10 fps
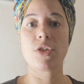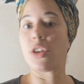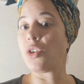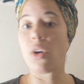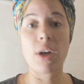
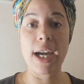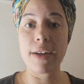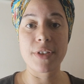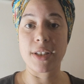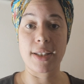not
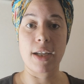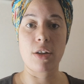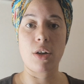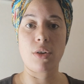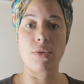have to set
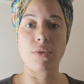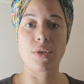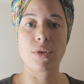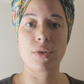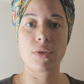
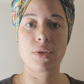goals